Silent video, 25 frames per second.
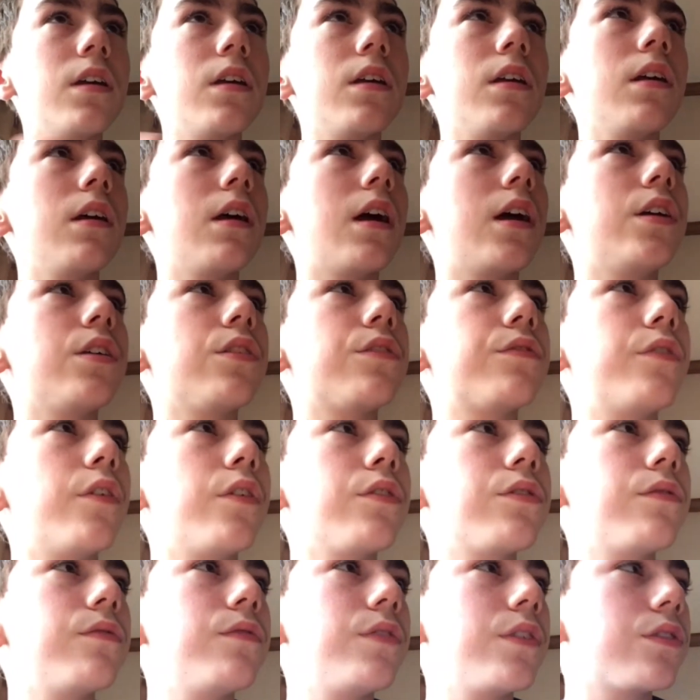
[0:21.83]
I just felt
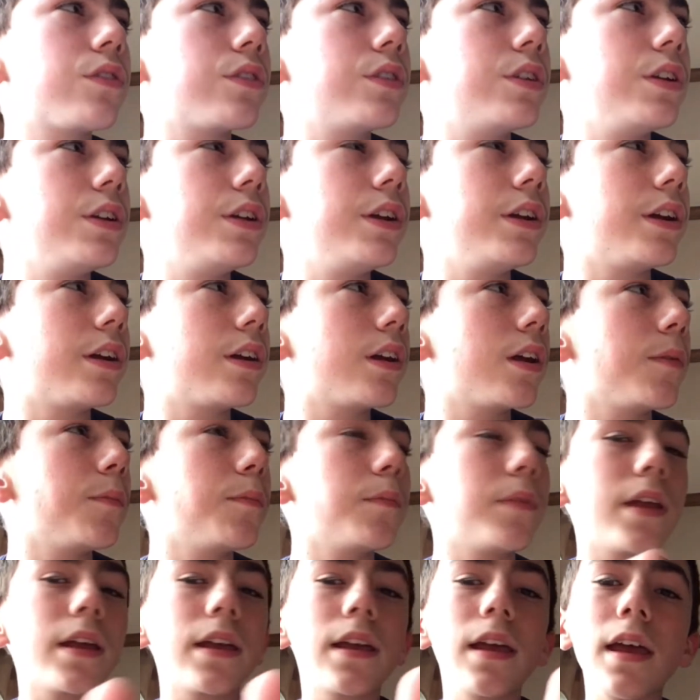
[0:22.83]
visited here and be
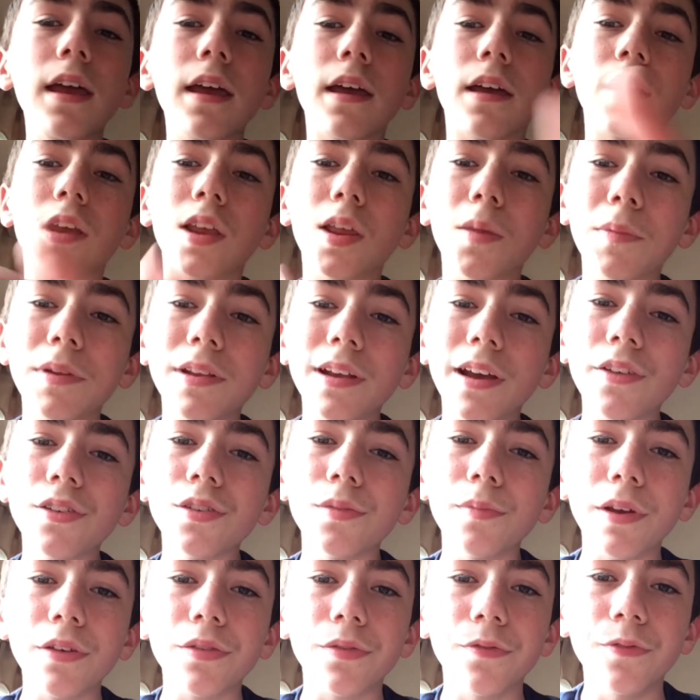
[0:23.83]
like, hey, it'll be nice to
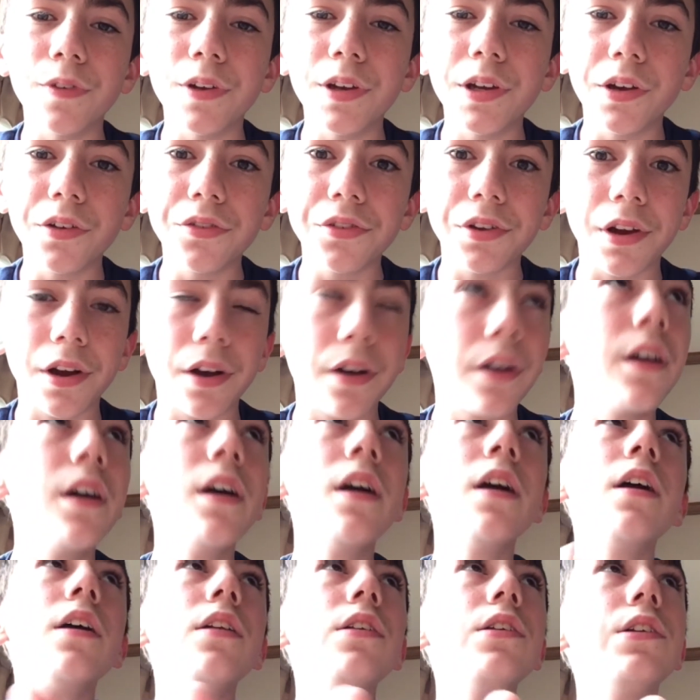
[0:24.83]
make some videos here,
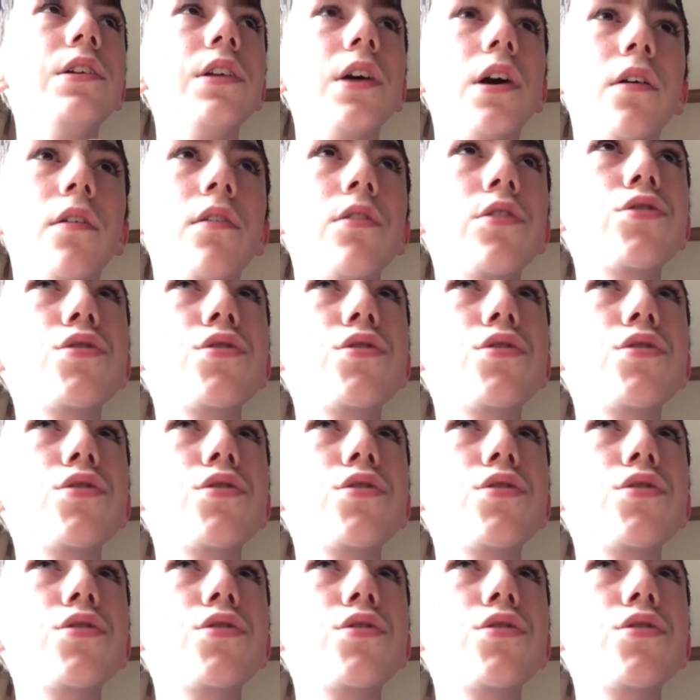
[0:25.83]
show